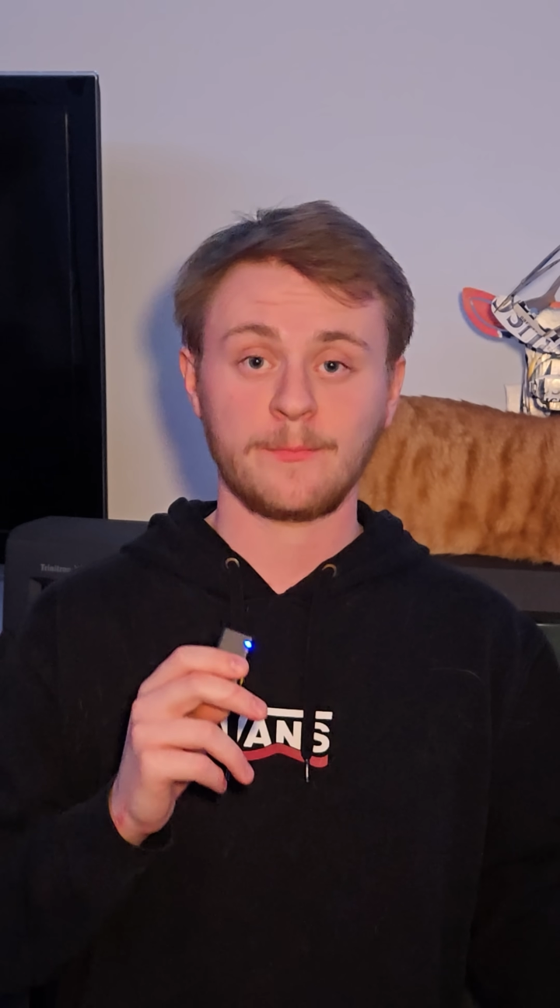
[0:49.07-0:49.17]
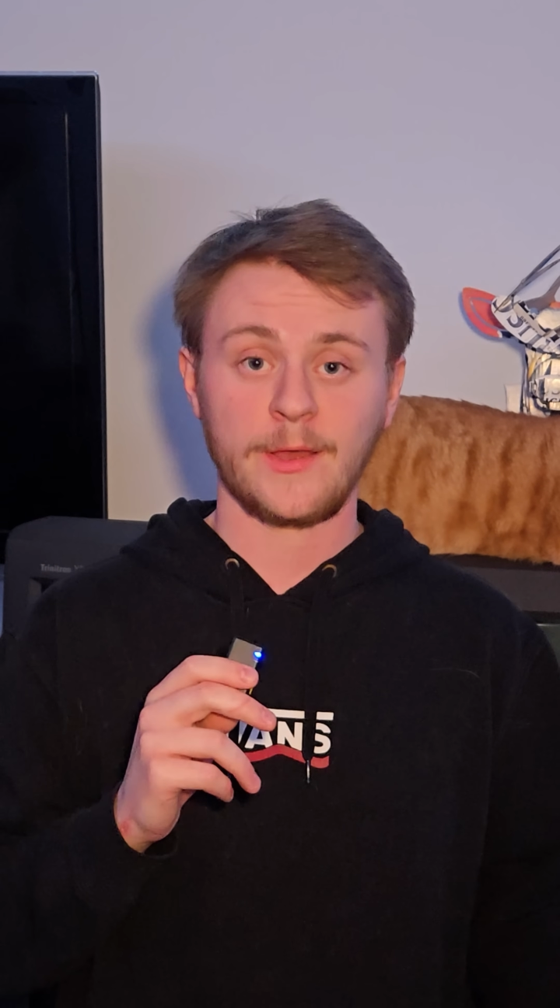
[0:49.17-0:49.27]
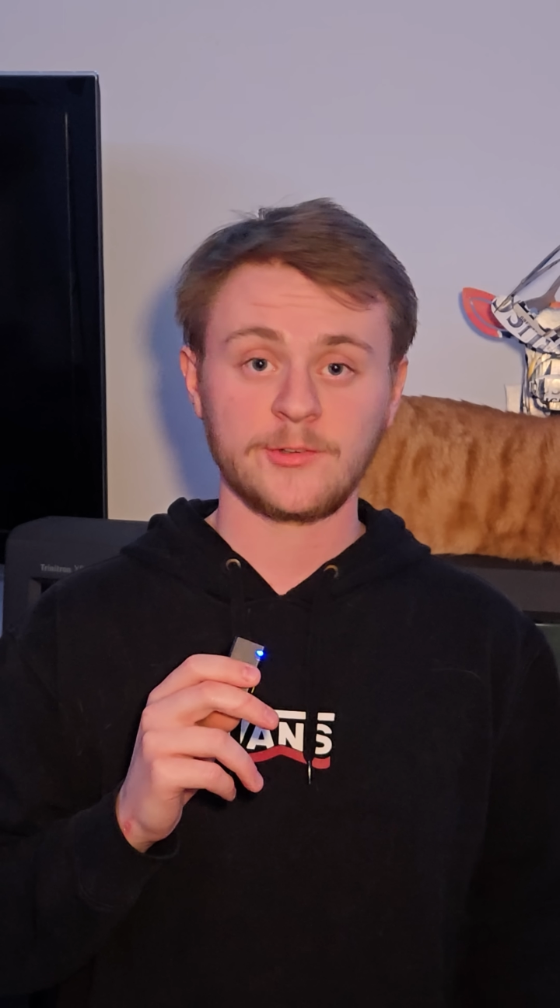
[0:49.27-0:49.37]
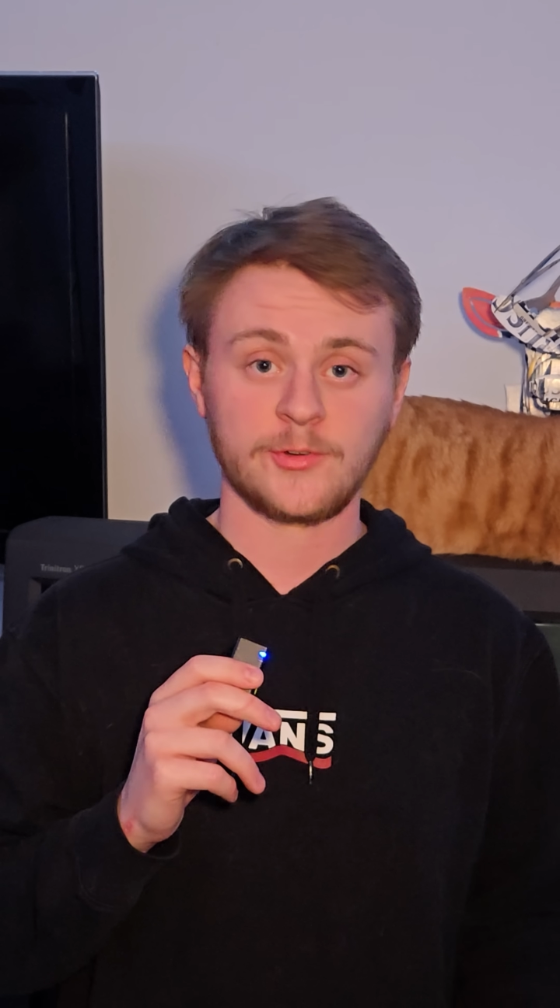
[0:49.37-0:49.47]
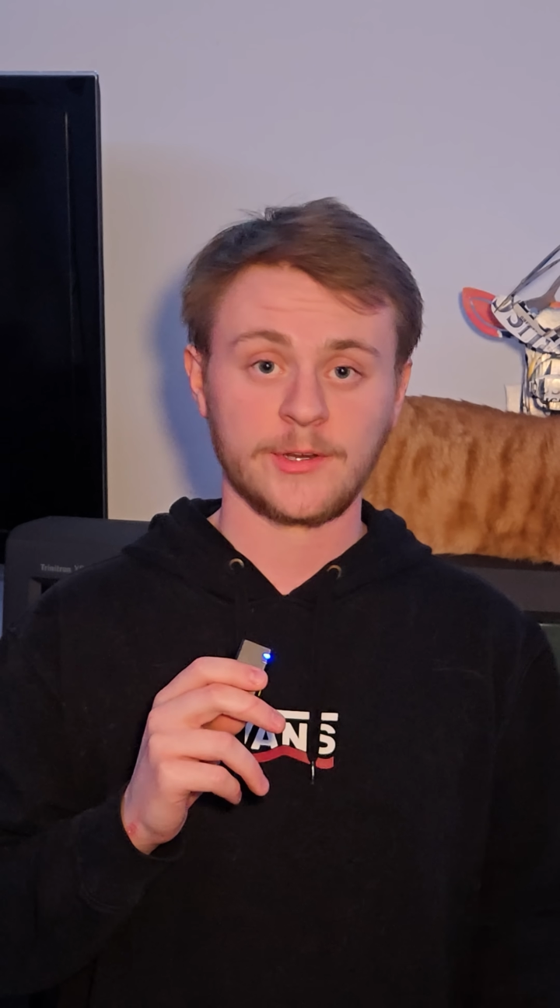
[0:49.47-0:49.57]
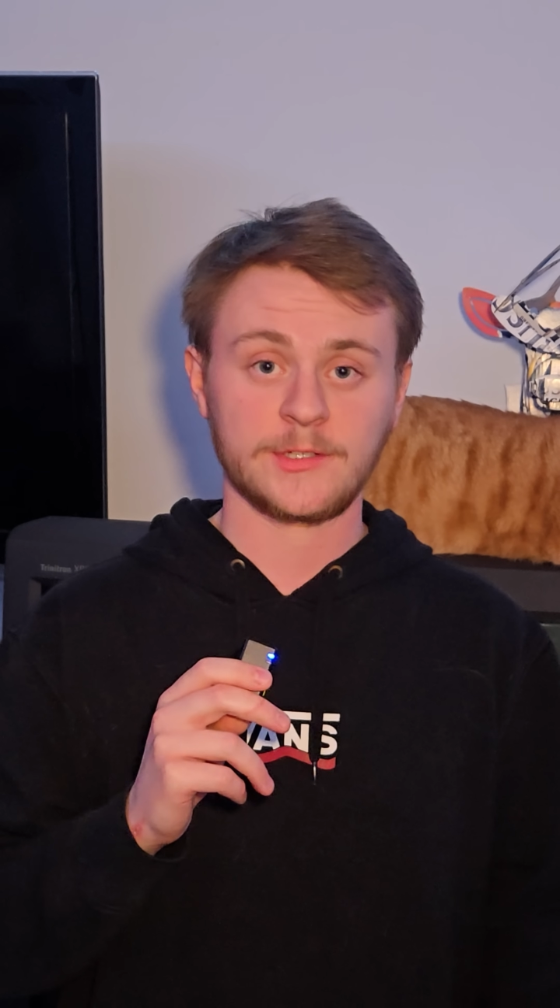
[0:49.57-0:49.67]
metric